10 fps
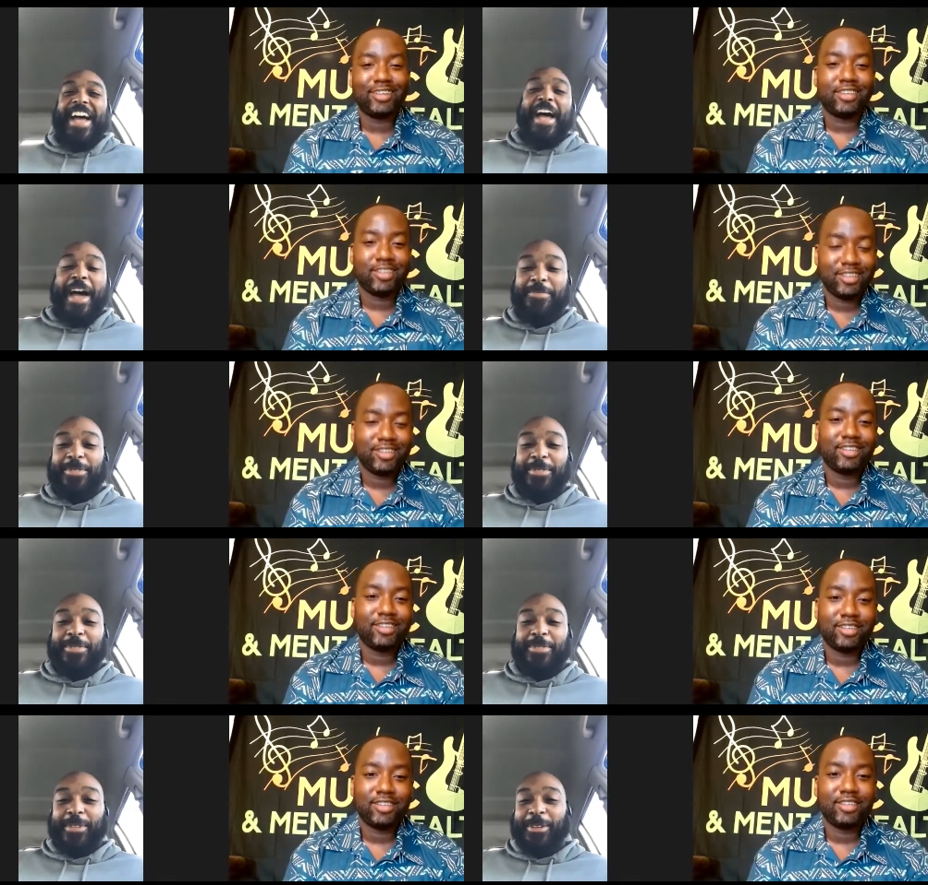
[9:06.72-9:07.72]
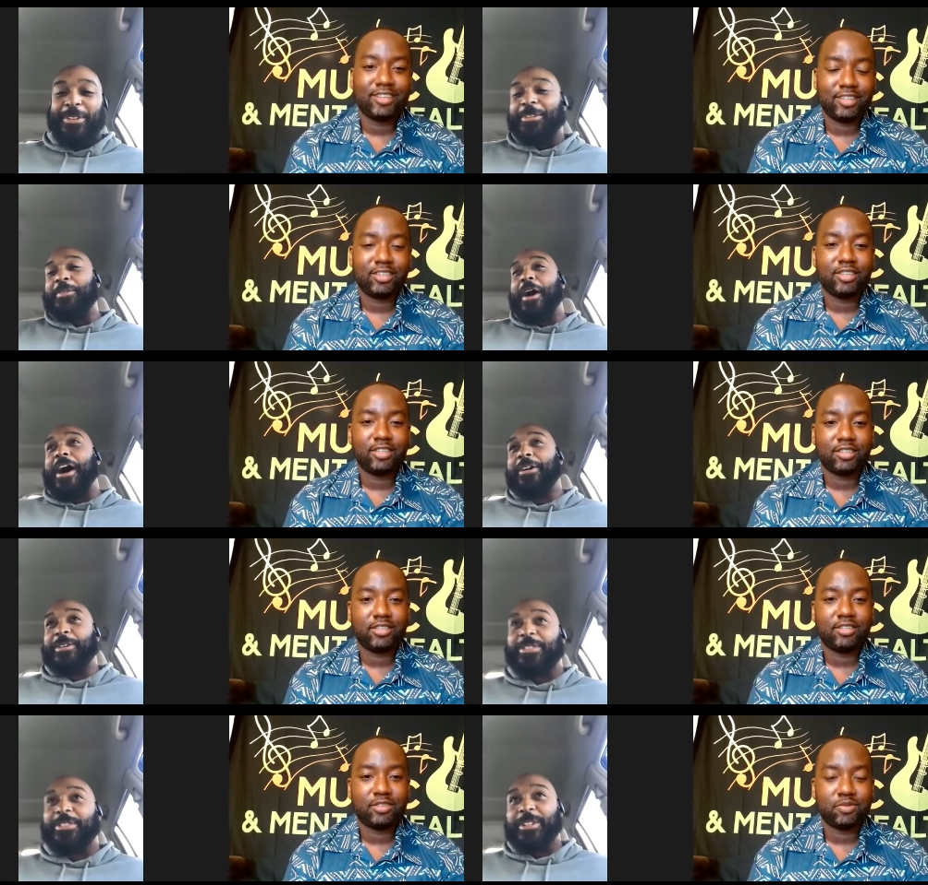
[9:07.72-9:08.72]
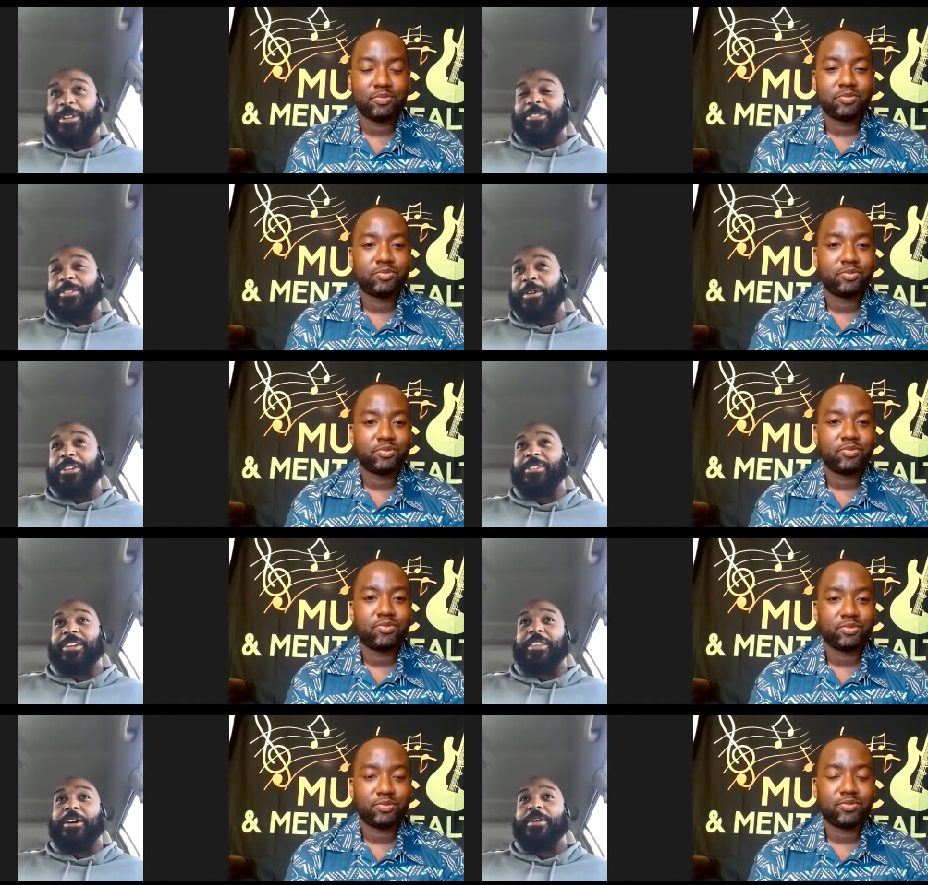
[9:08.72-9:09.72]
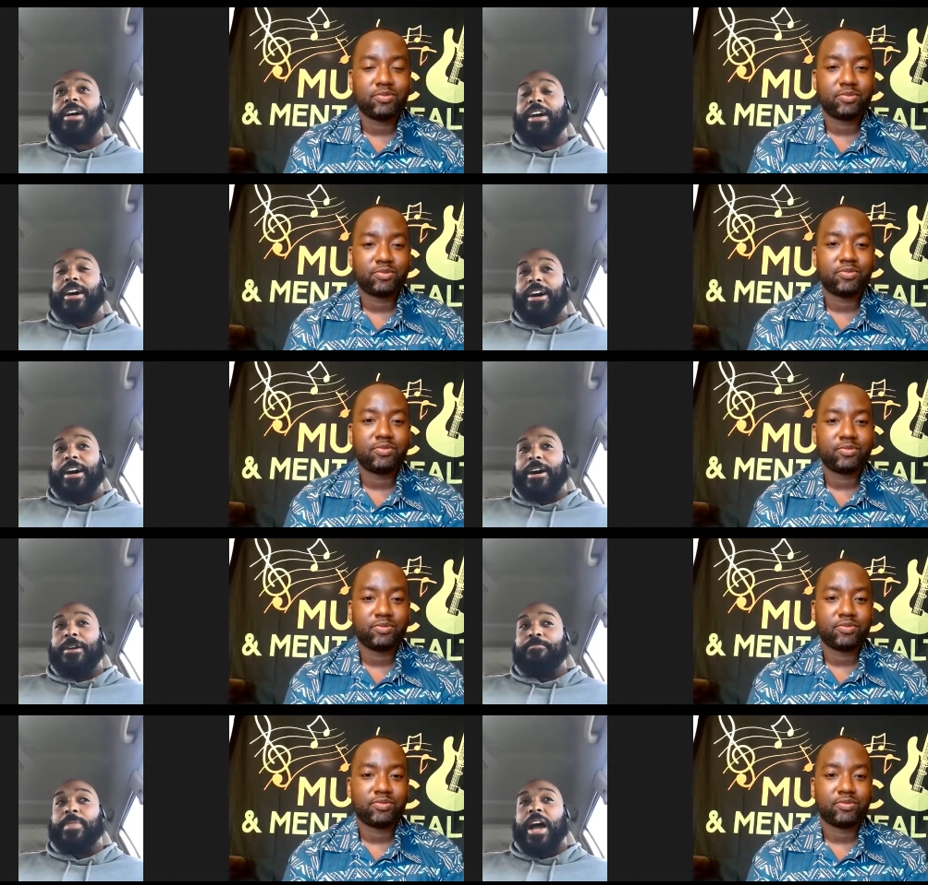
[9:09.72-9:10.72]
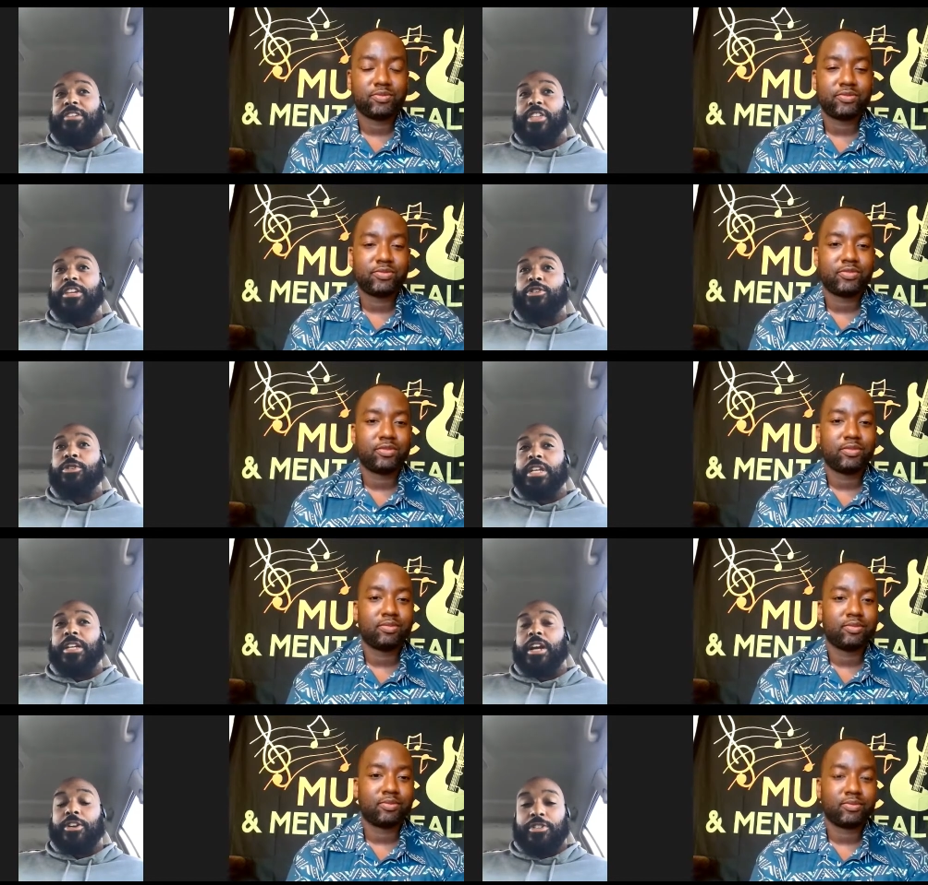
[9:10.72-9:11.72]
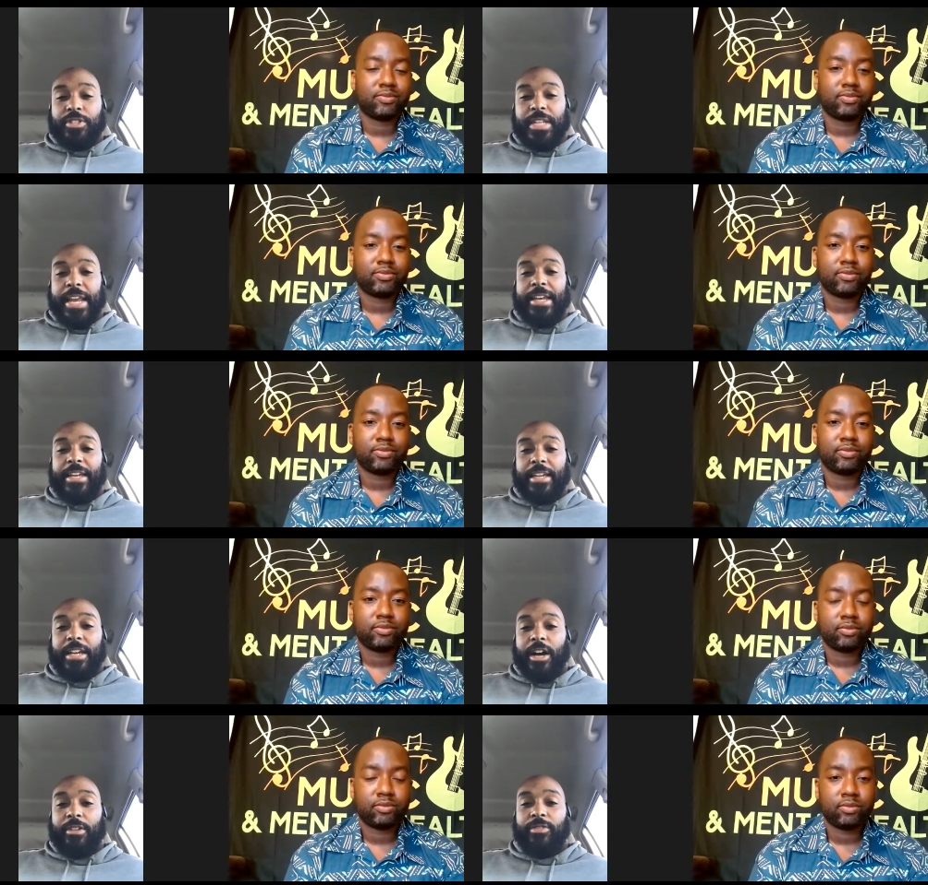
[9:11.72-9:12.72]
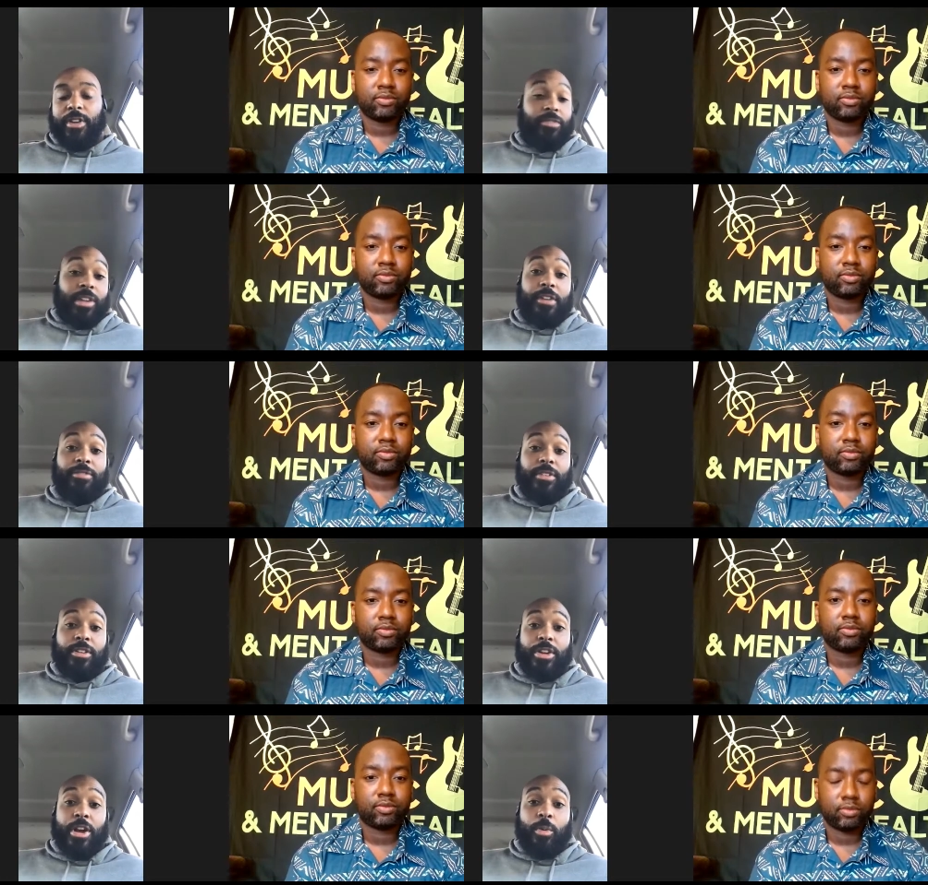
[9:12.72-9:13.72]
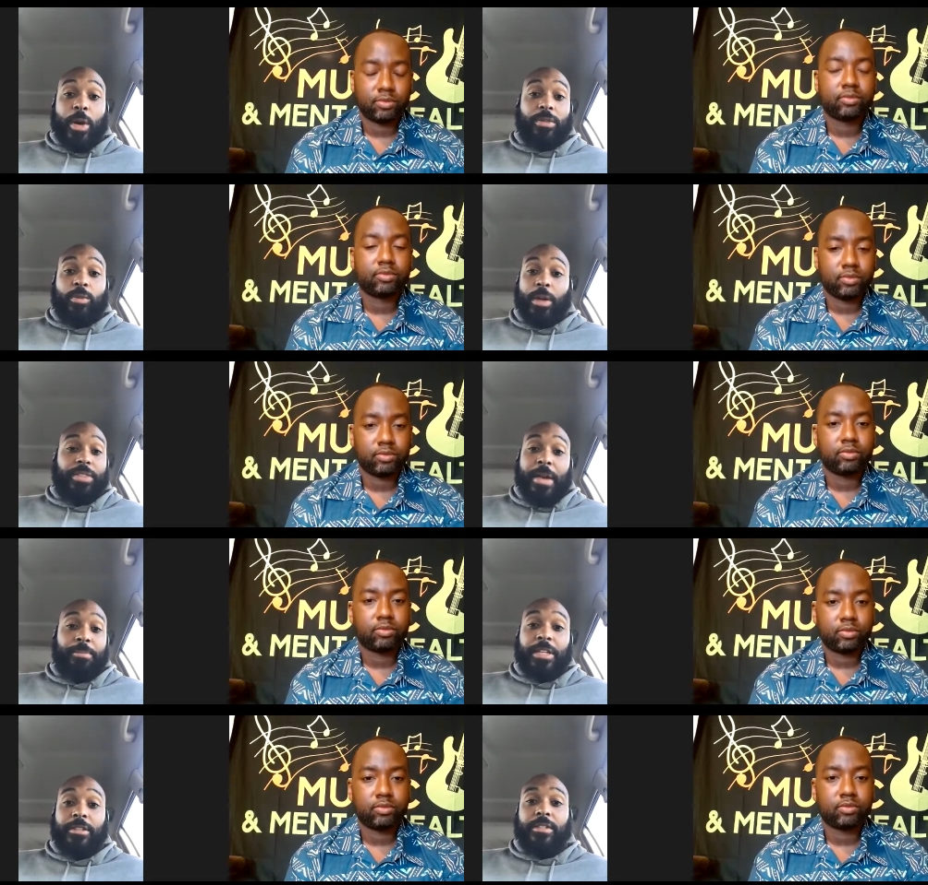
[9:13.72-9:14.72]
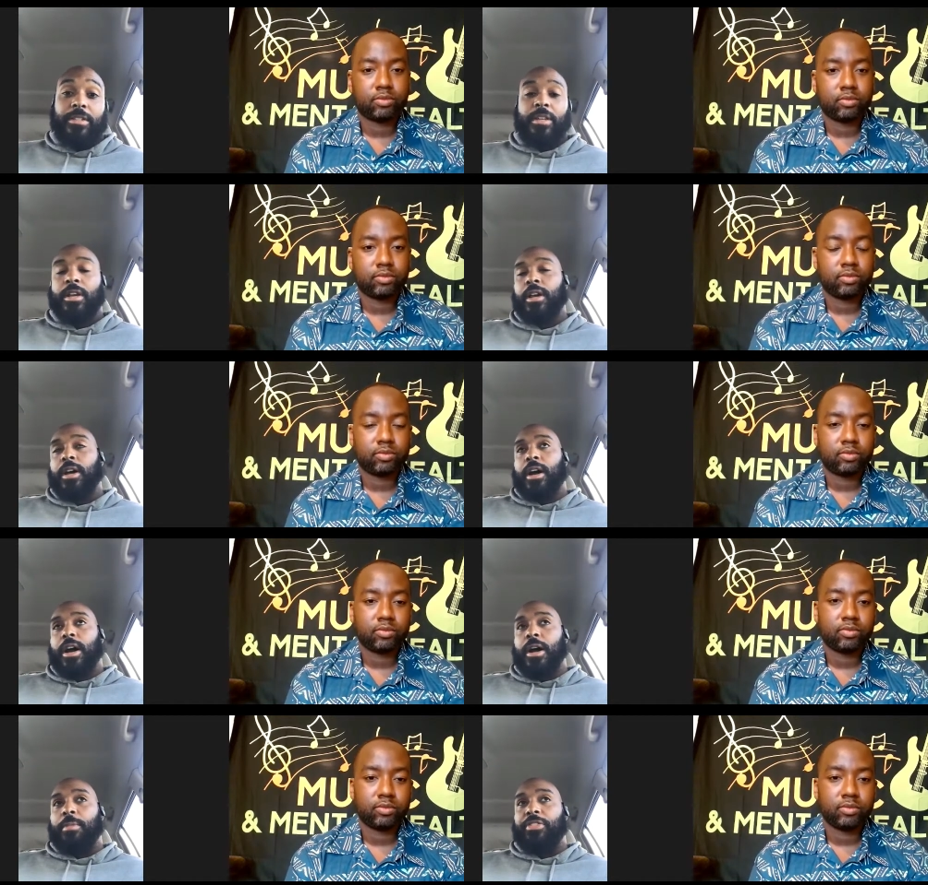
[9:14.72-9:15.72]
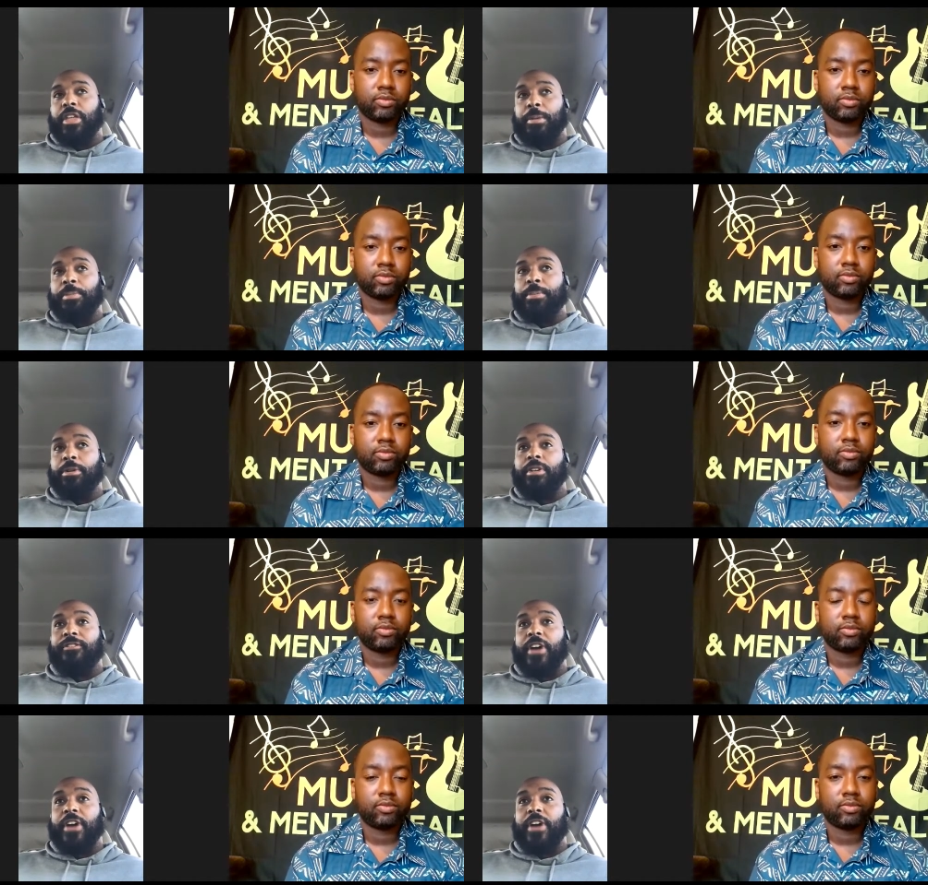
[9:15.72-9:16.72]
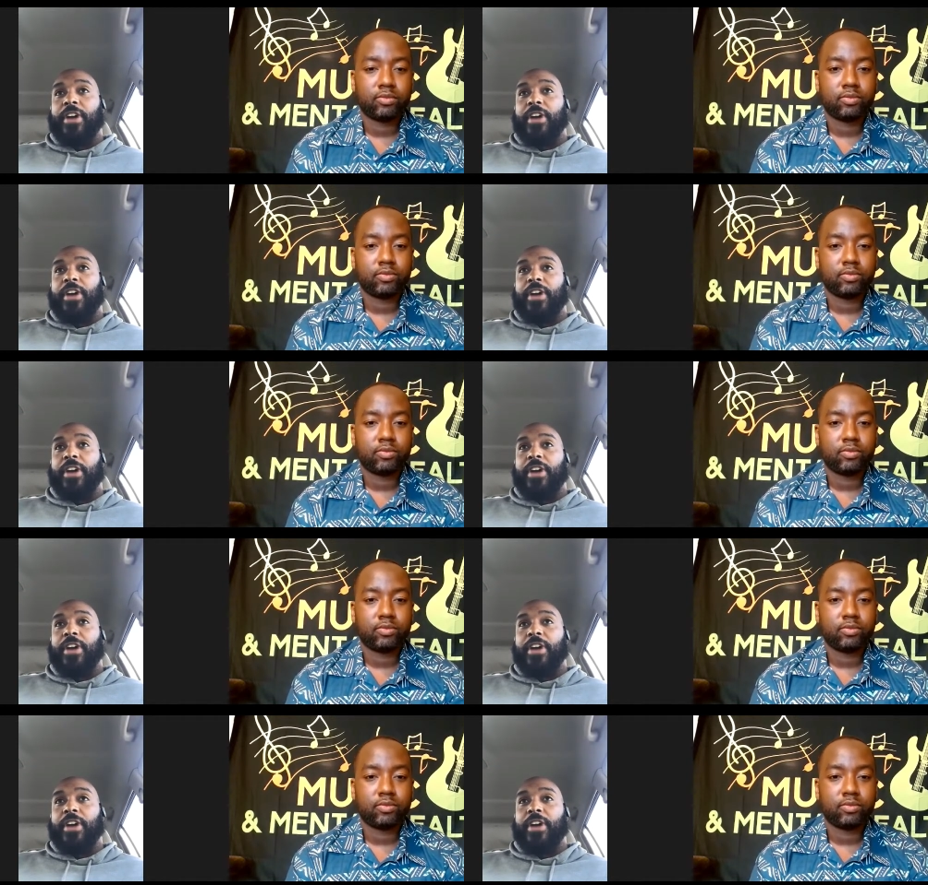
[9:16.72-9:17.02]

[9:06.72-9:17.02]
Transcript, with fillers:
Speaker 1: Absolutely. Uh, good series of questioning, though. Um, I think you need an understanding of, of love, you know, what, what that means. Um, I think people define